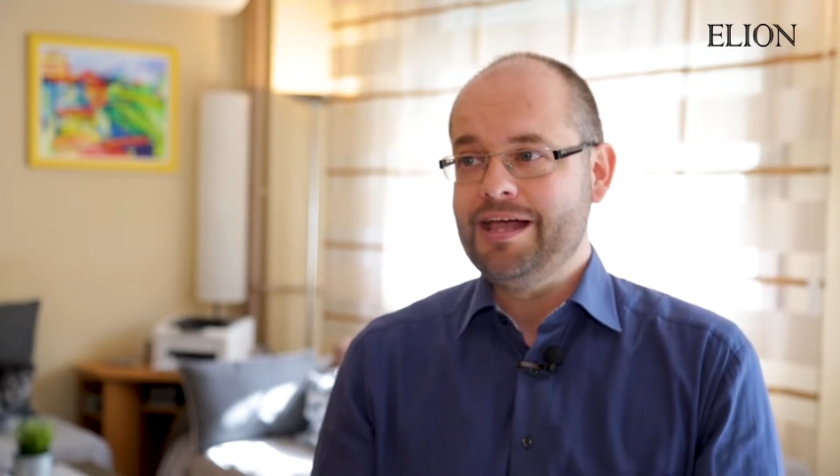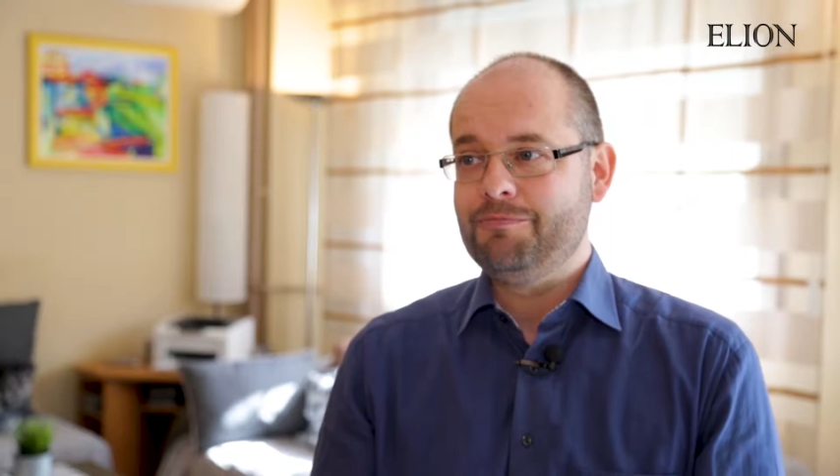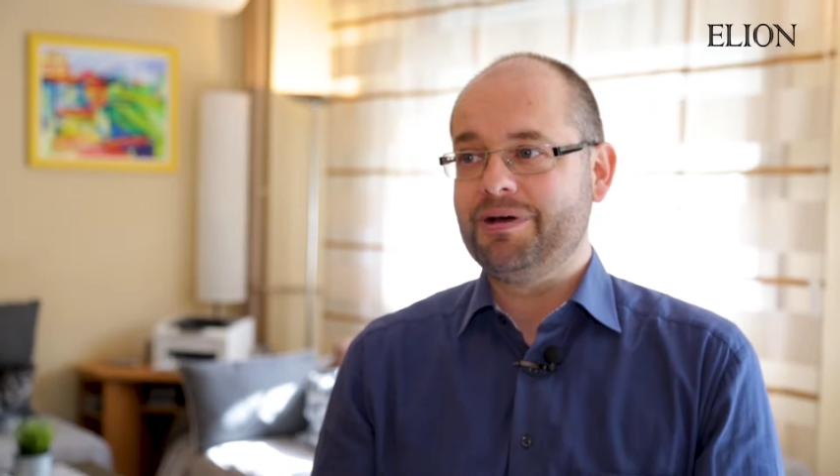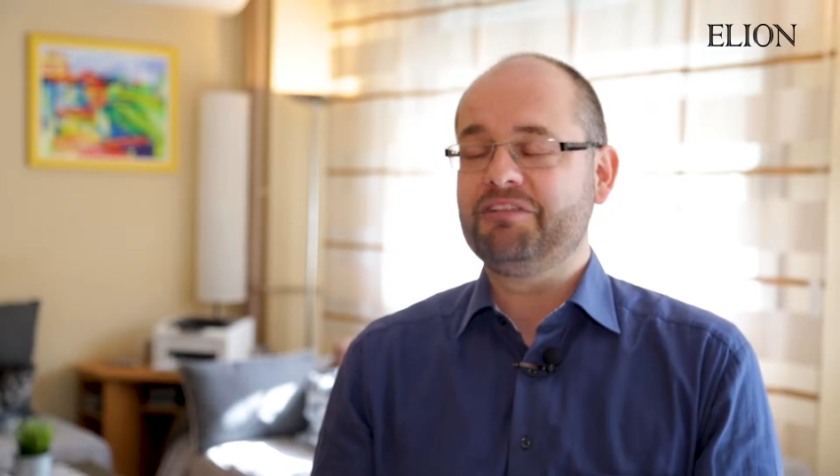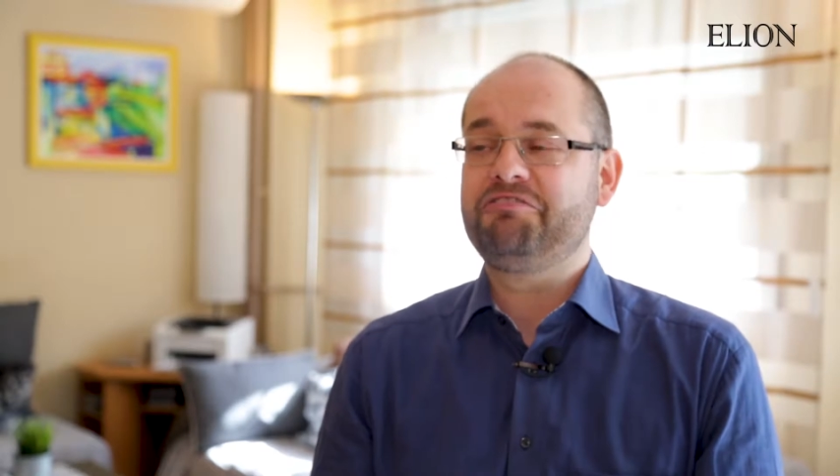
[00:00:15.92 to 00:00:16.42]

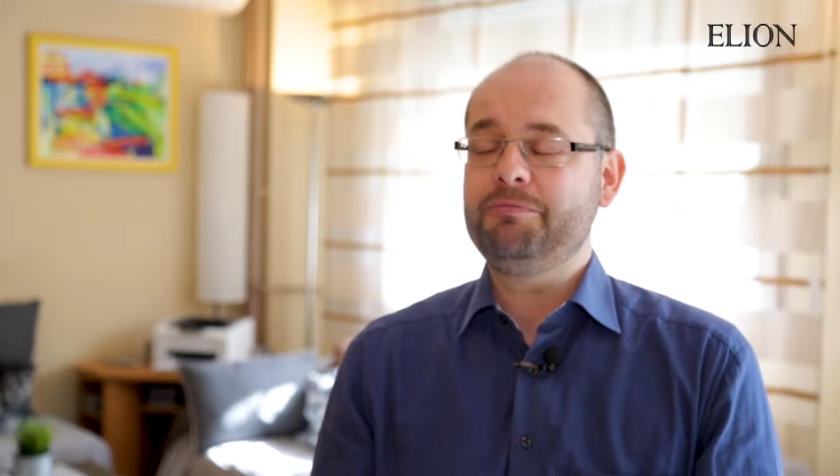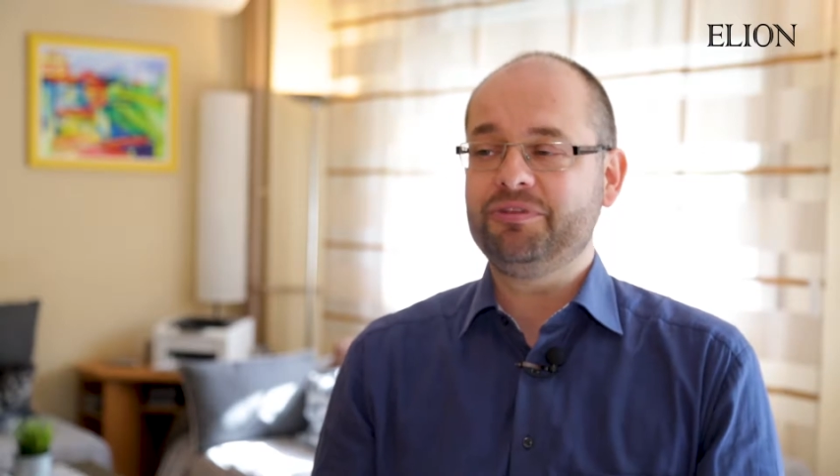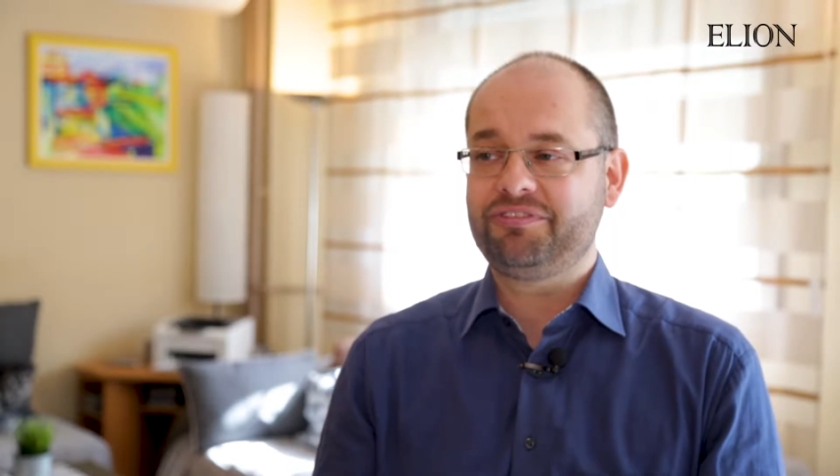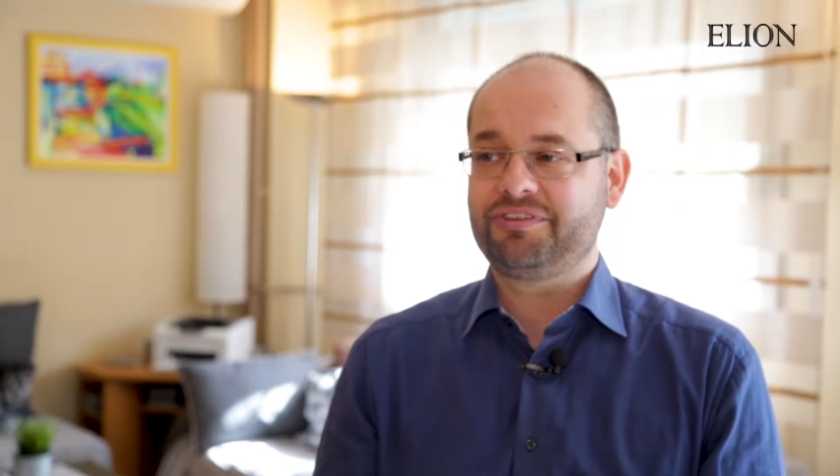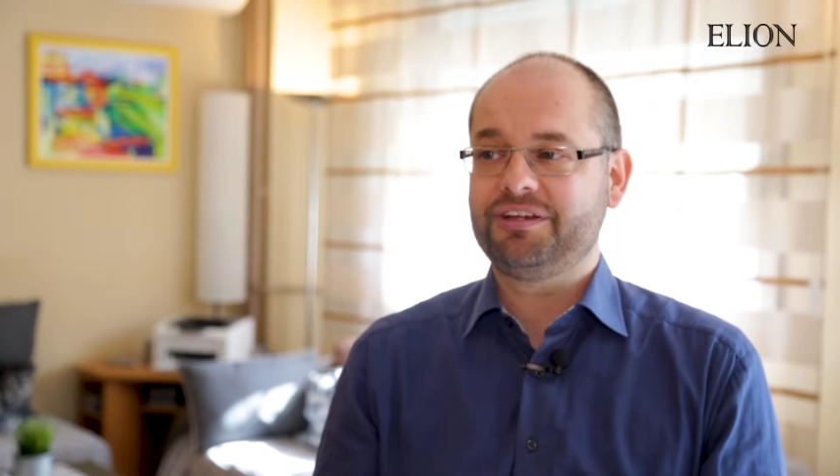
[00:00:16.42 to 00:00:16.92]
But a
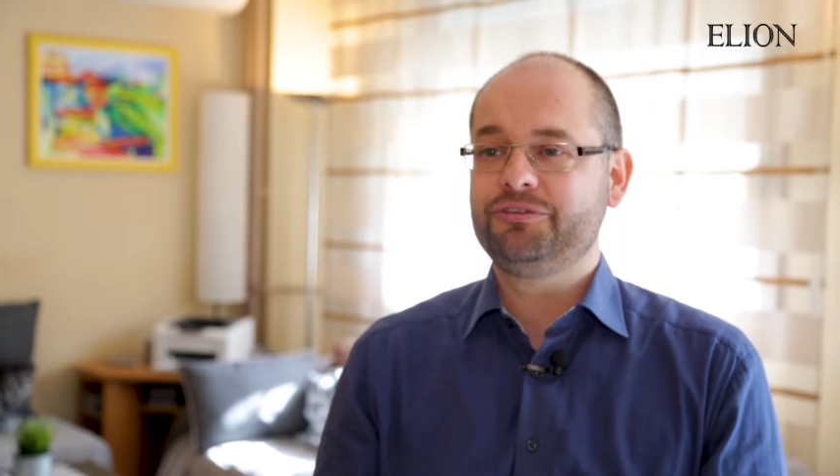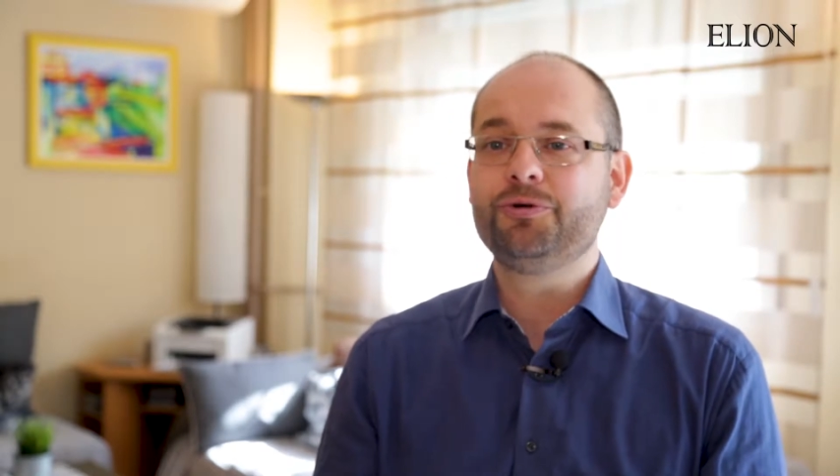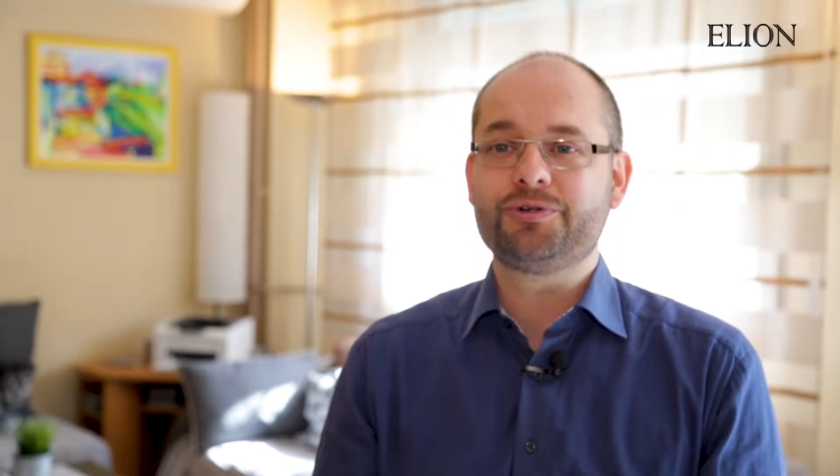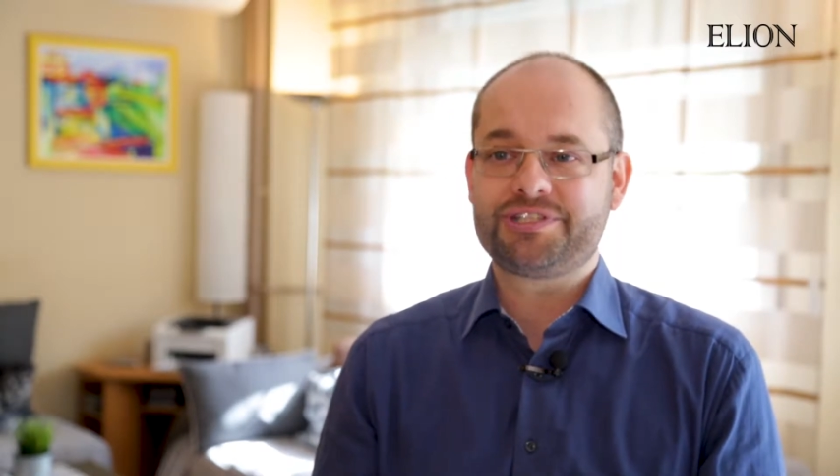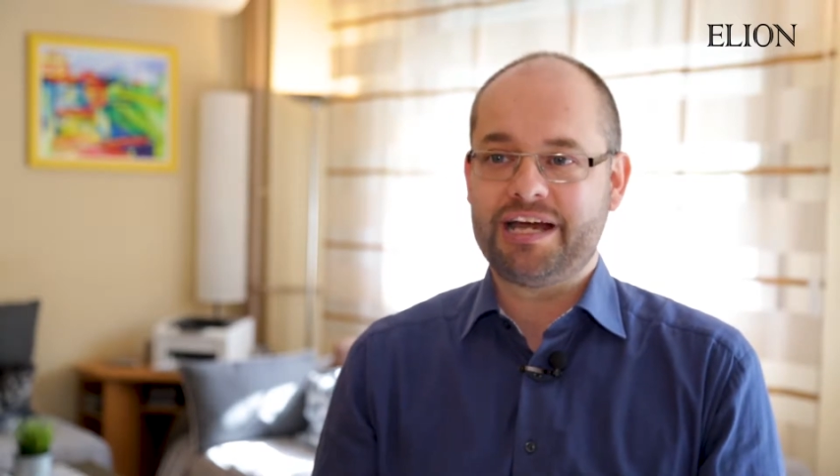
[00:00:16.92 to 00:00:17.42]
famous
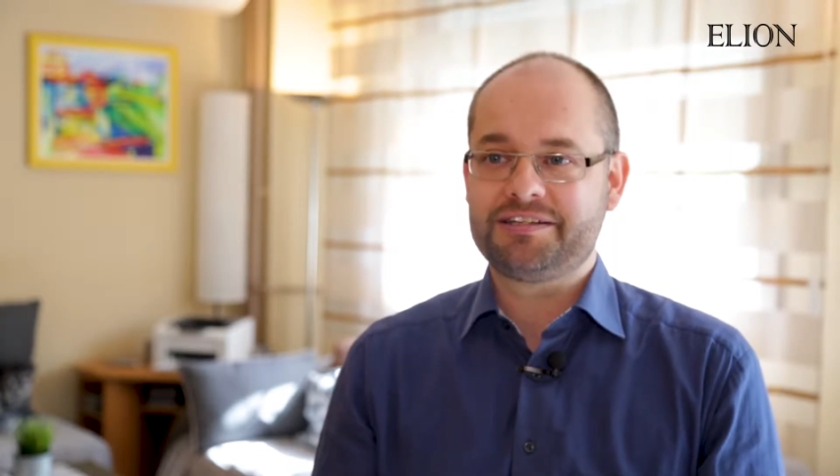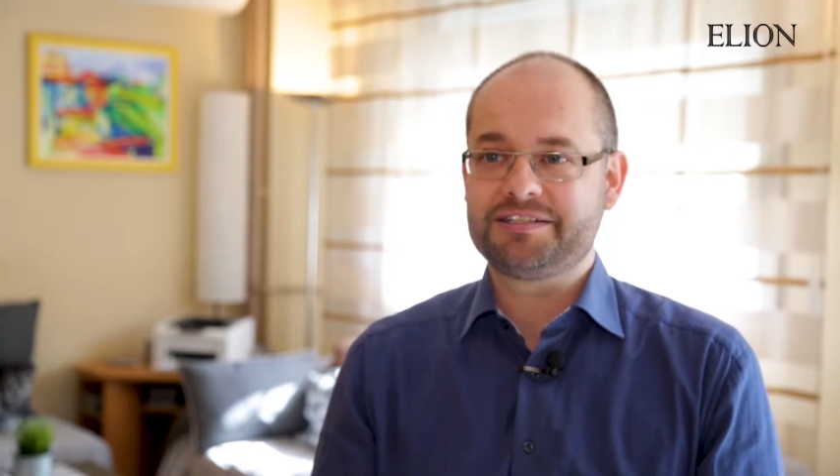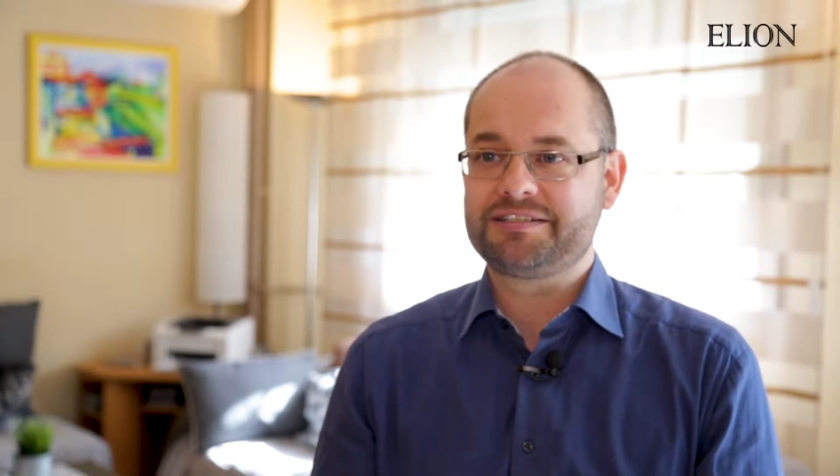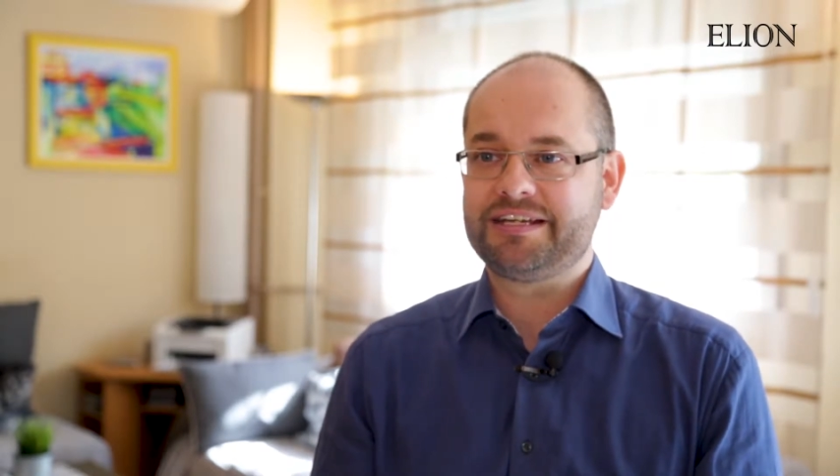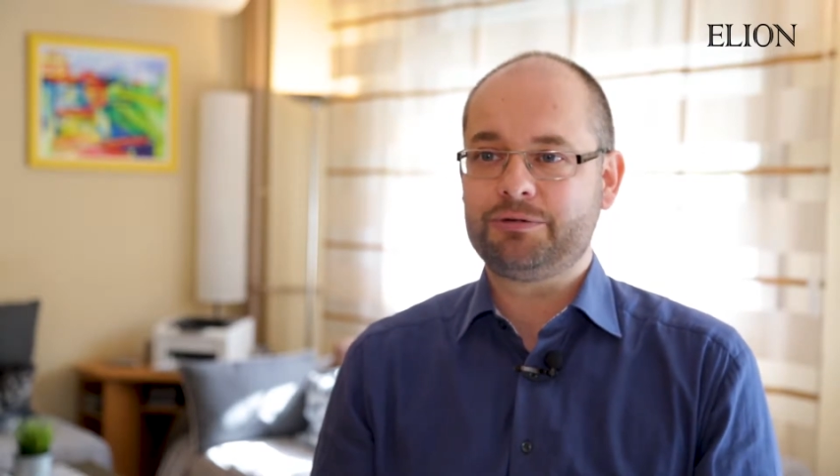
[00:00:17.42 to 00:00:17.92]

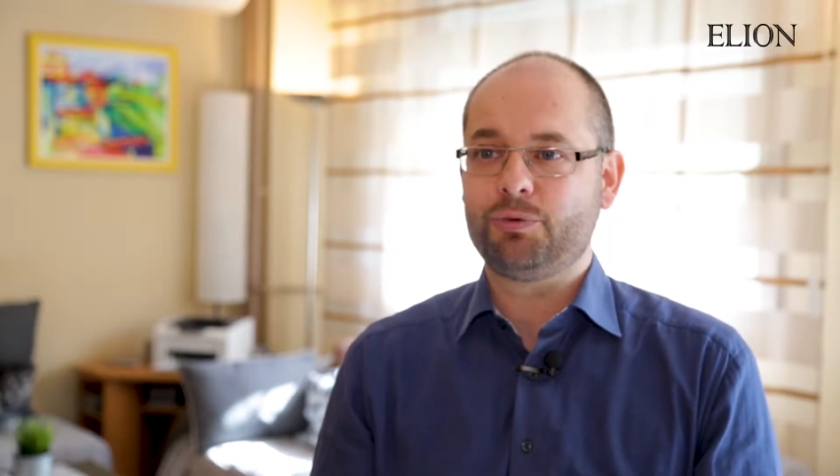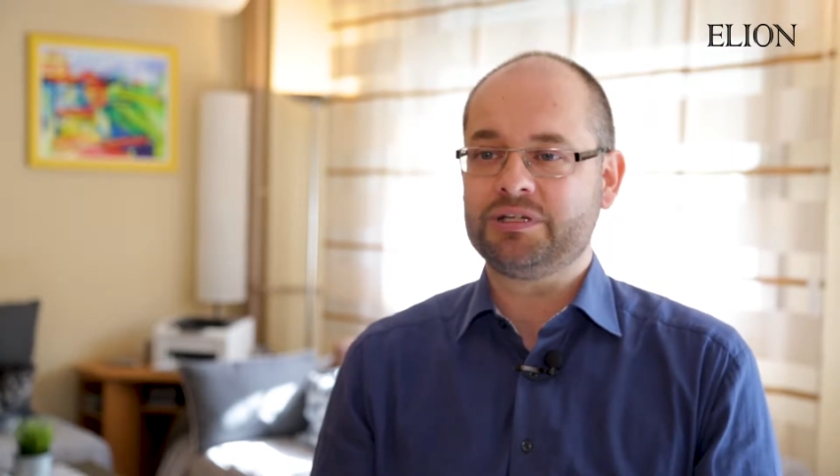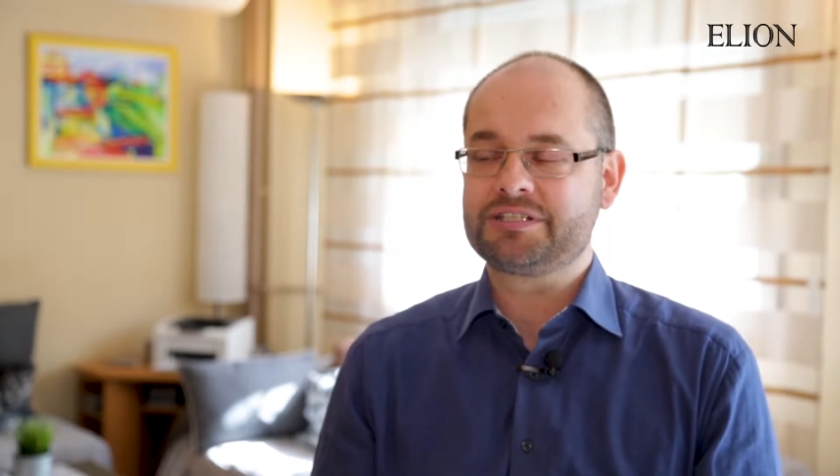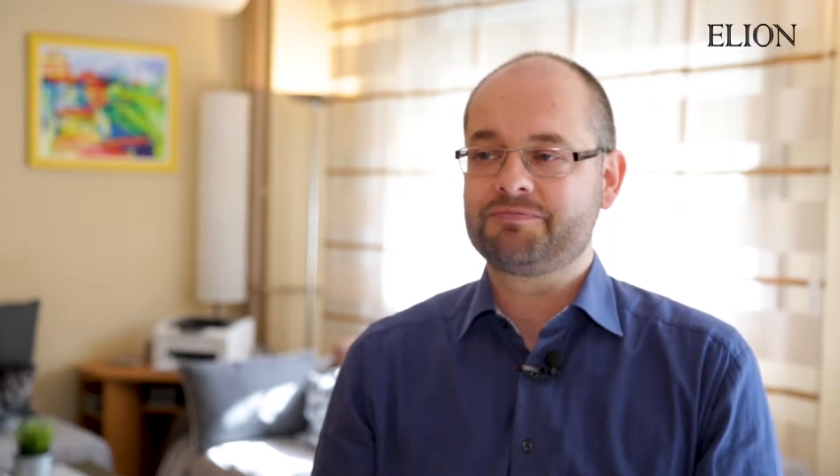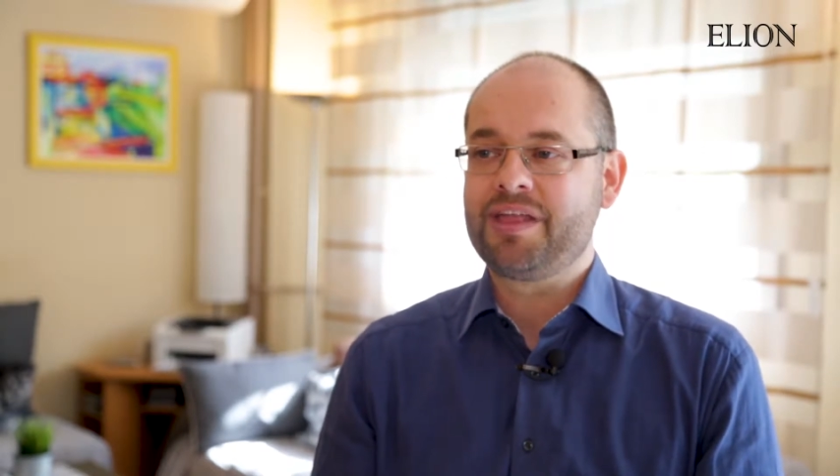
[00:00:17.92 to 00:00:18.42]
neuroscientist said
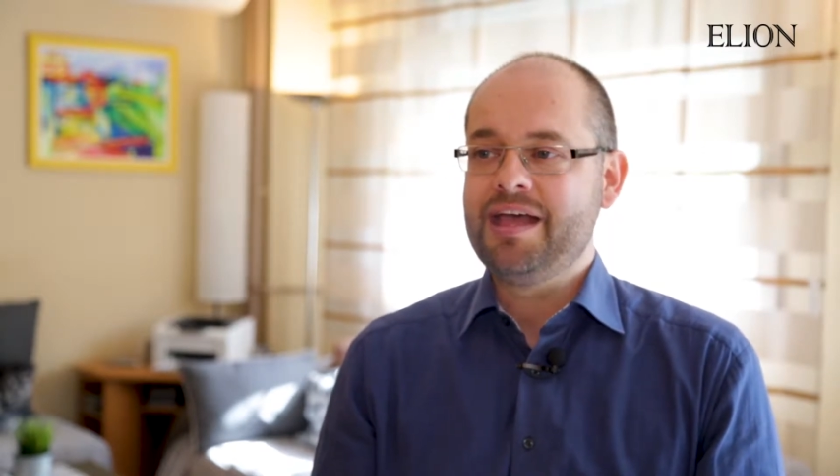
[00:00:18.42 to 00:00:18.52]
once,